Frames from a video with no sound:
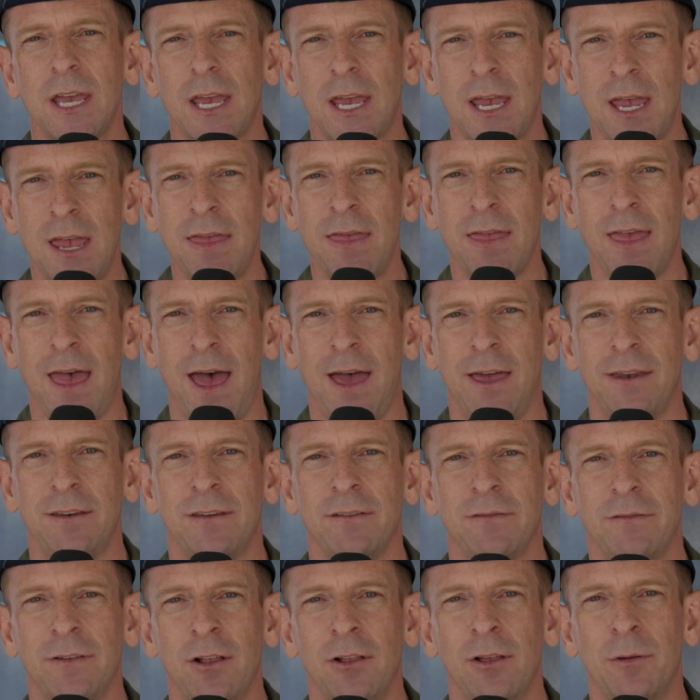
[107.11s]
in that
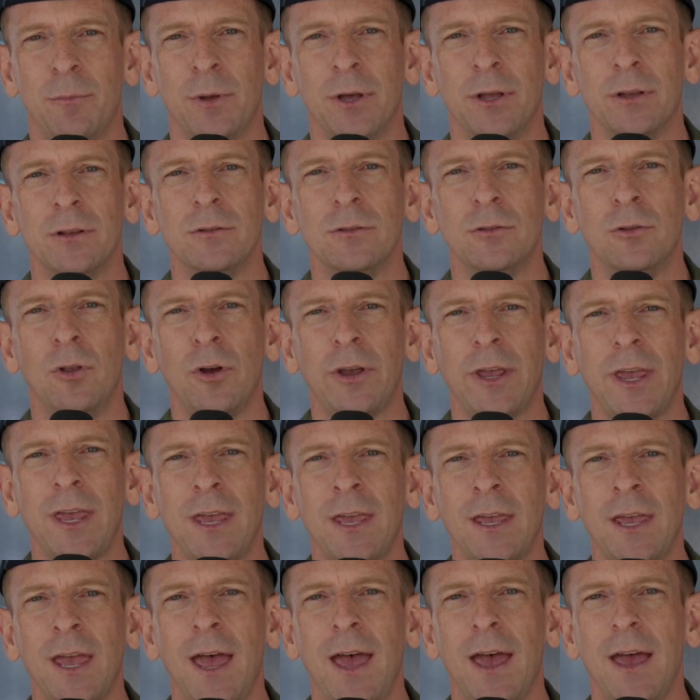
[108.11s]
development,
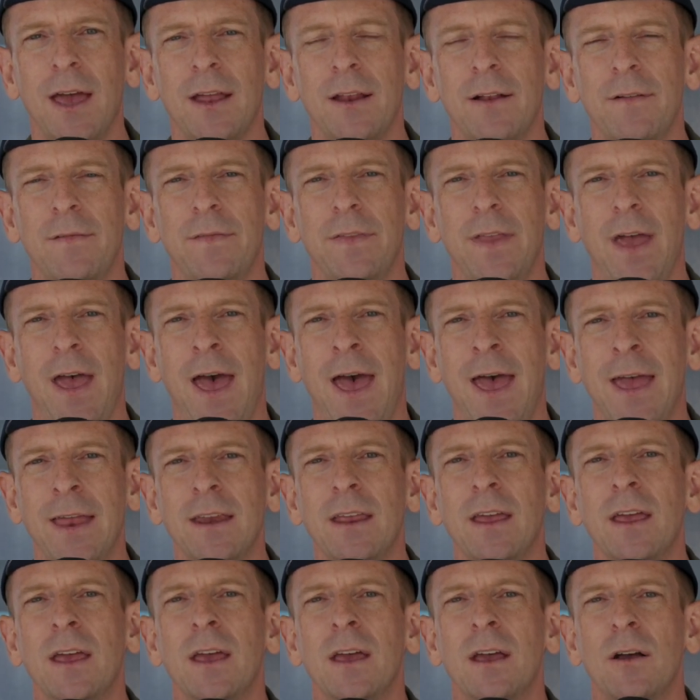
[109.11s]
looking at
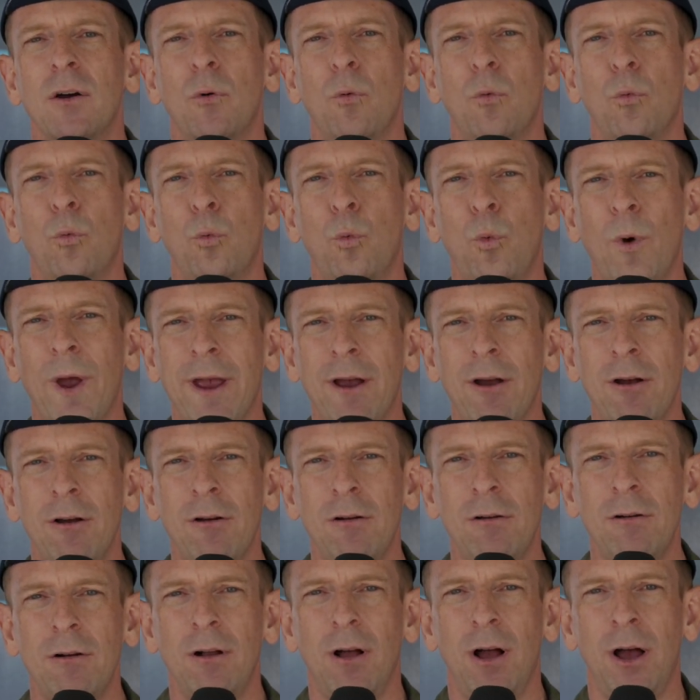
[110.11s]

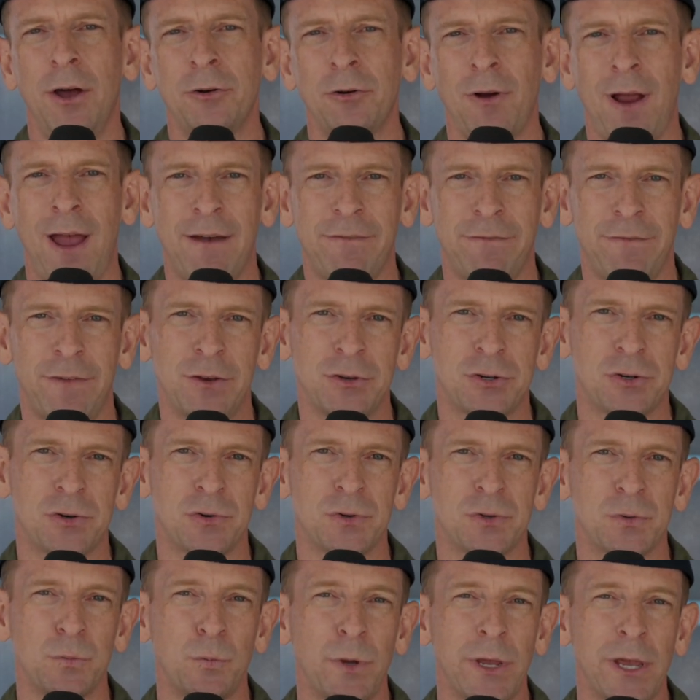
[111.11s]
where under AF
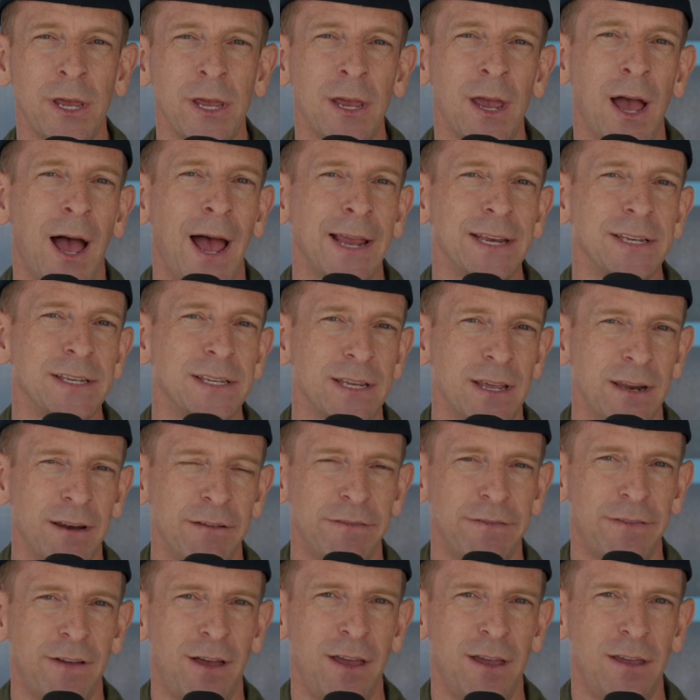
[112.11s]
Ventures we
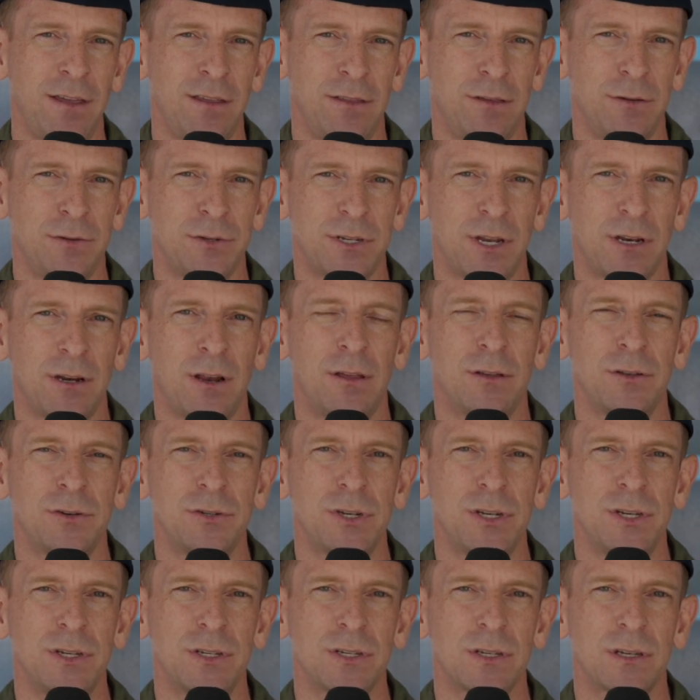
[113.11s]
identify those
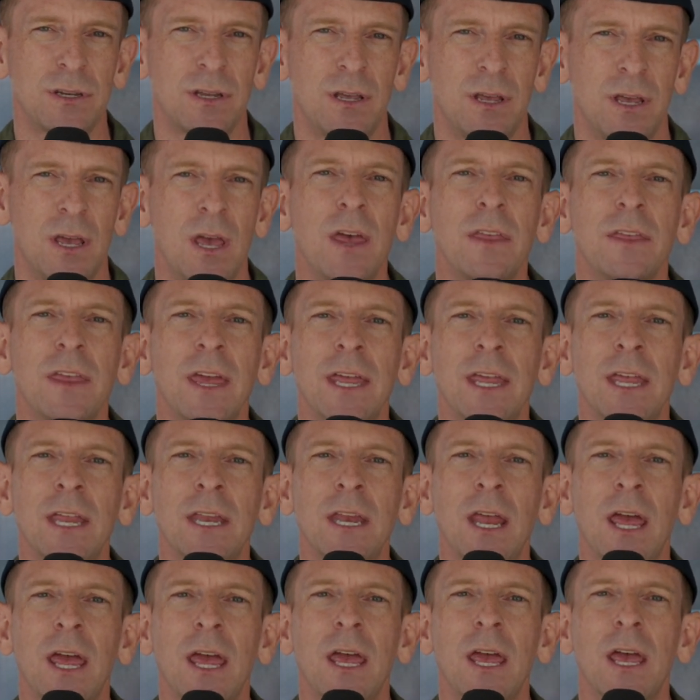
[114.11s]
technologies,
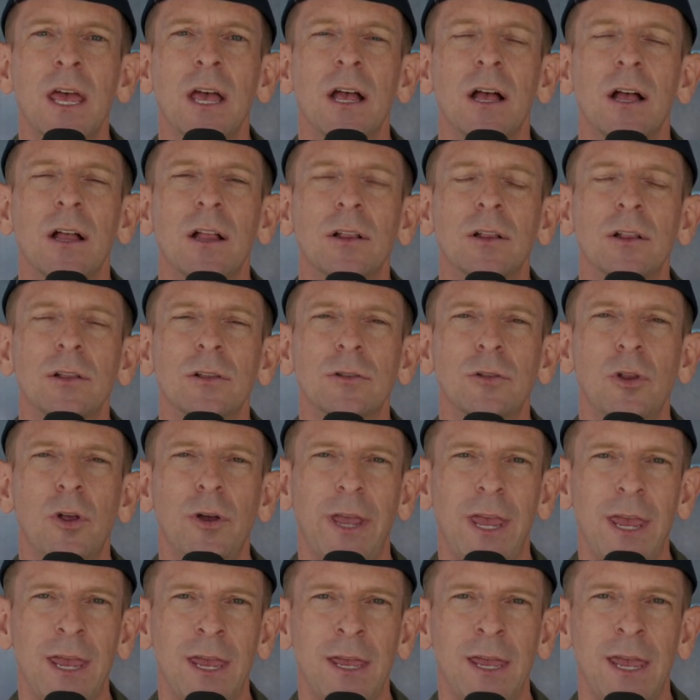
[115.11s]
then
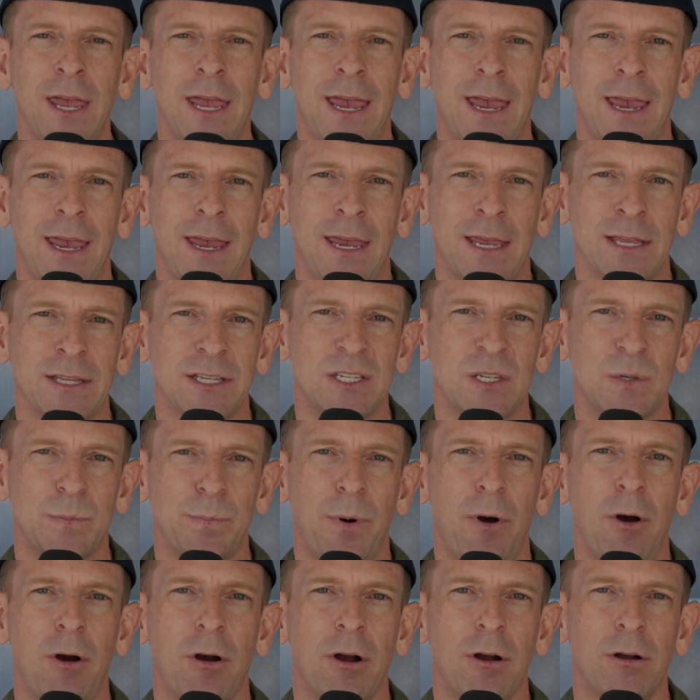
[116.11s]
looking in
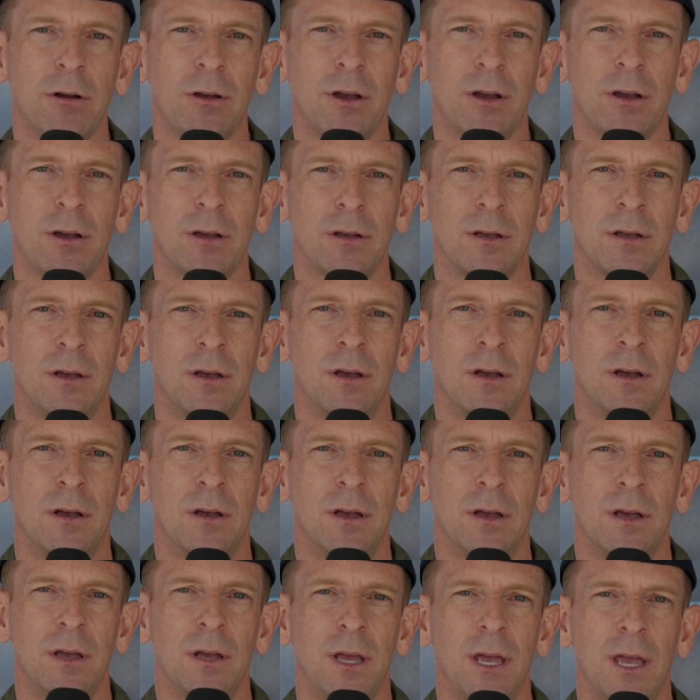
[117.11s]
Spark
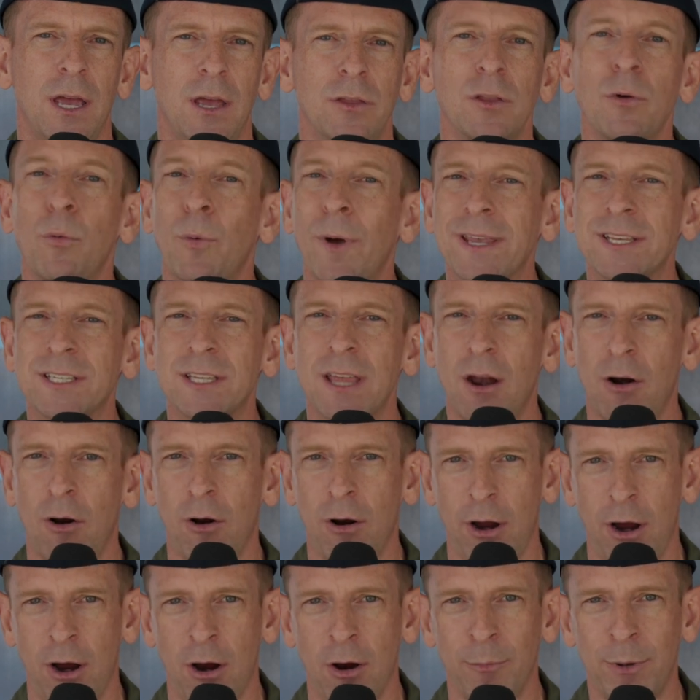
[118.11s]
the ways that
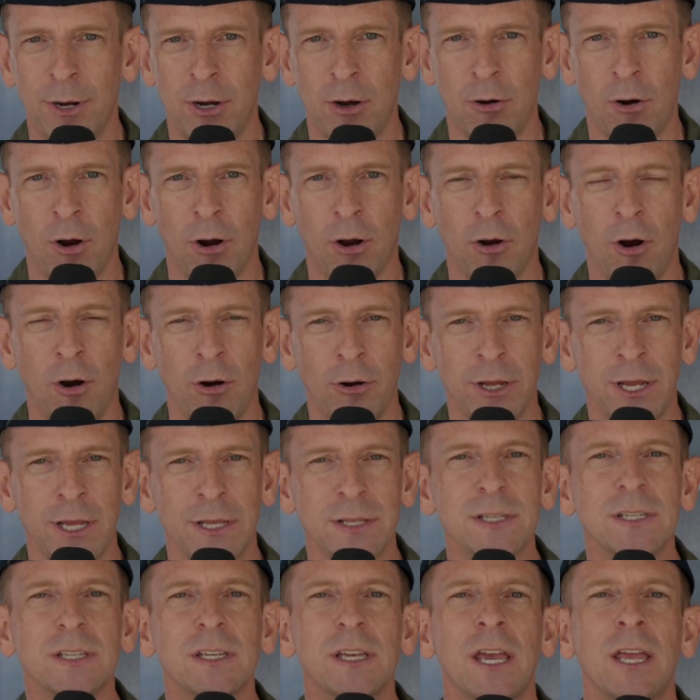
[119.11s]
our airmen and our
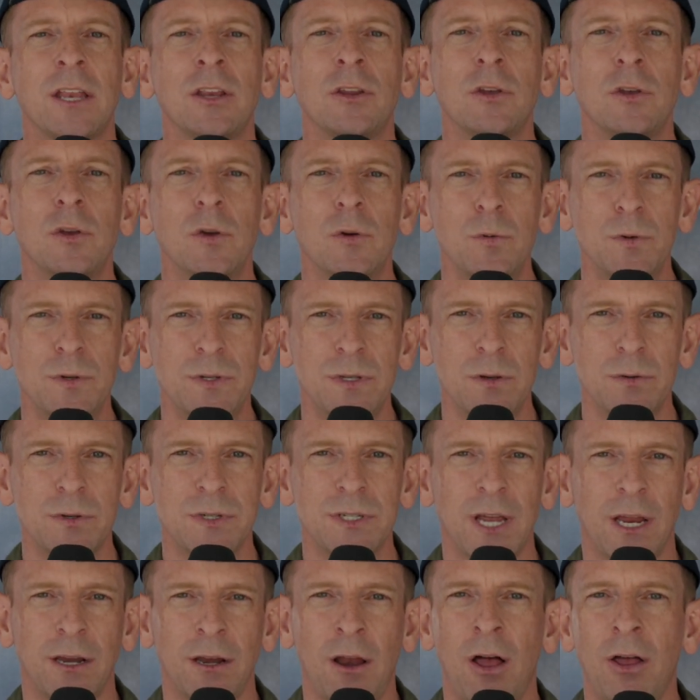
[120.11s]
guardians can use those
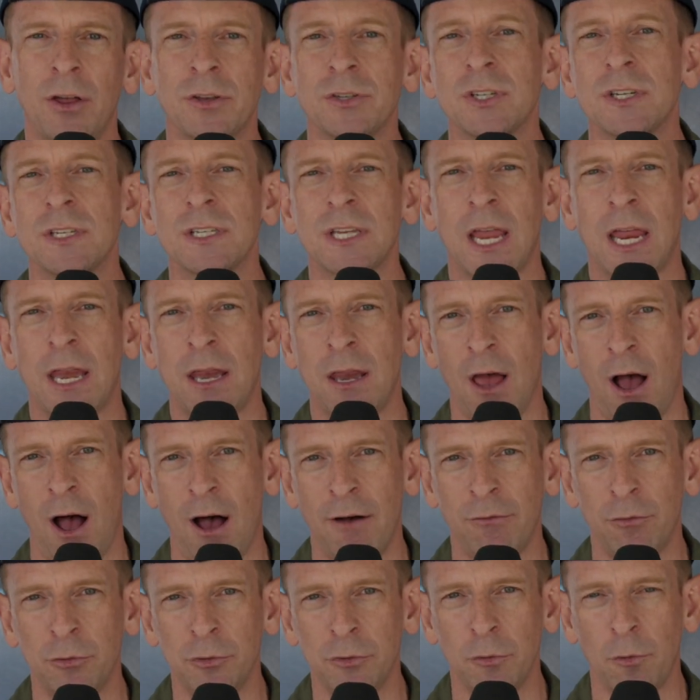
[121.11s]
technologies in
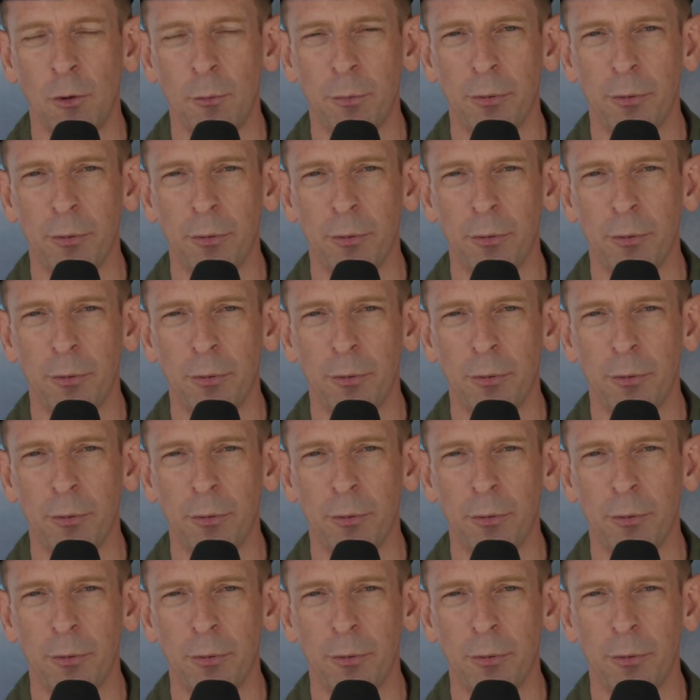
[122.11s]
novel new